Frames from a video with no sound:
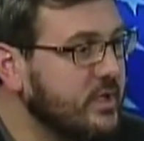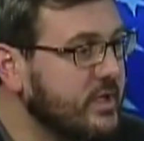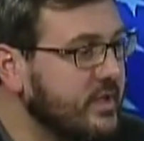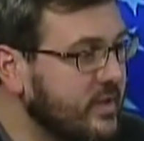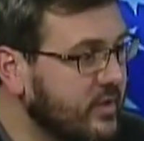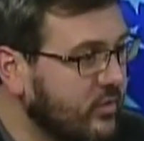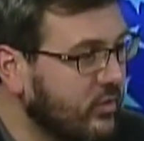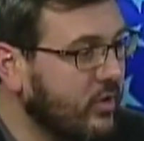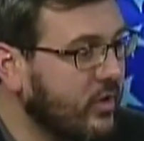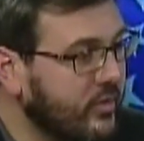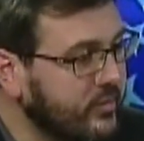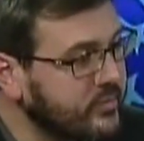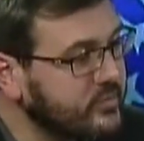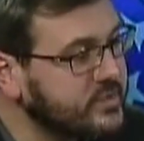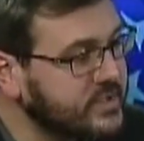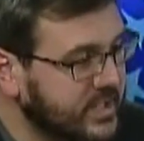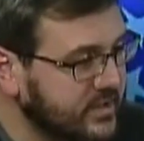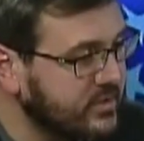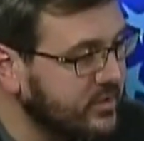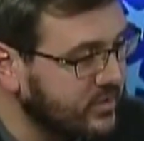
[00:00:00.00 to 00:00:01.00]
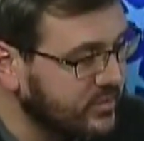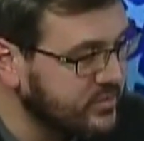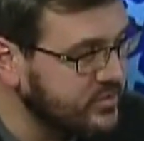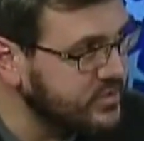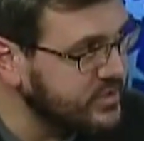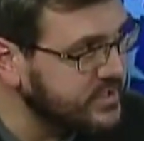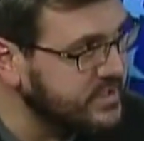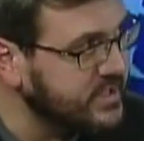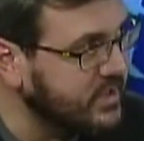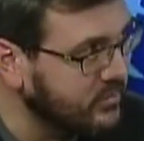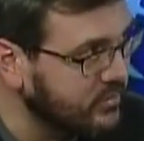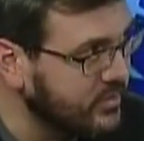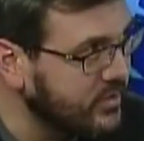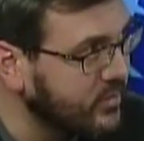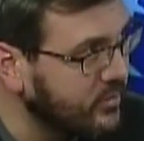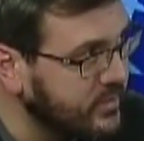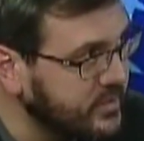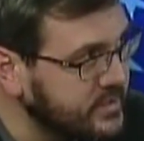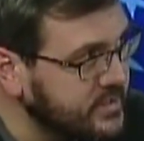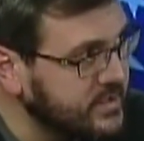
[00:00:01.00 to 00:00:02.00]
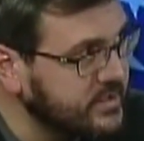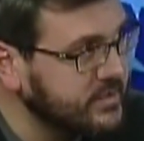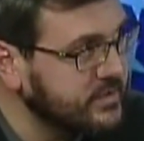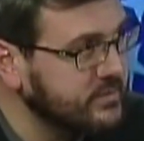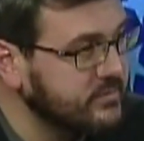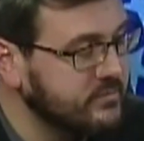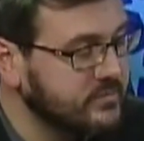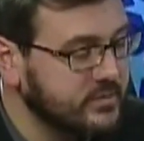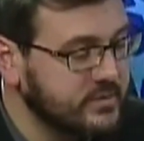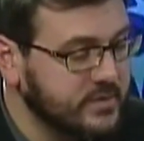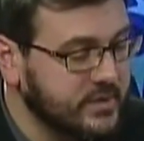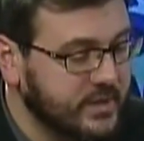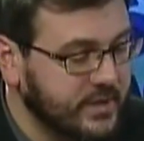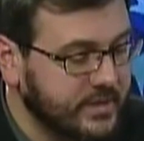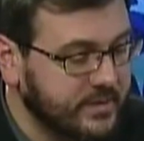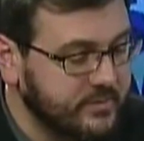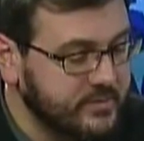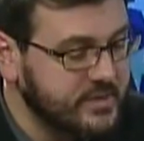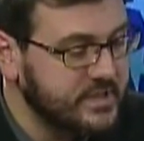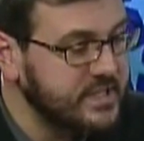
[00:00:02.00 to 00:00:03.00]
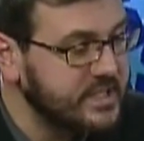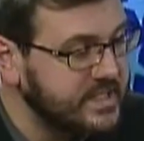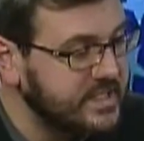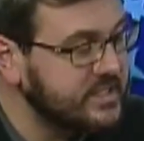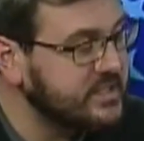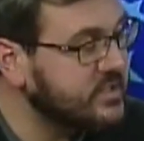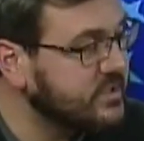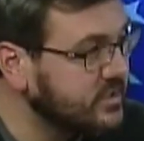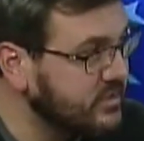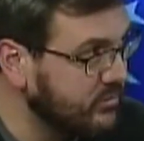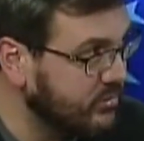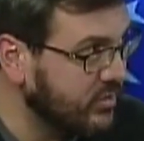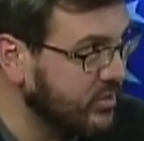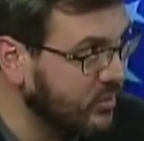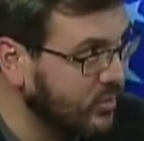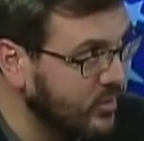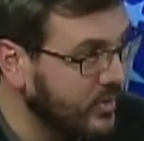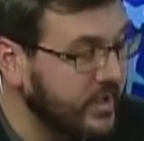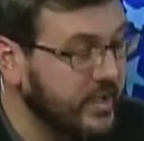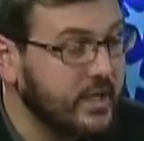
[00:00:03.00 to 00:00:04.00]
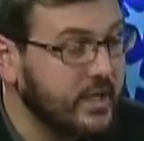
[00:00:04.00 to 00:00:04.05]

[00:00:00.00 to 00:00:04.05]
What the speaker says: There are other technologies that we're going to need to deploy.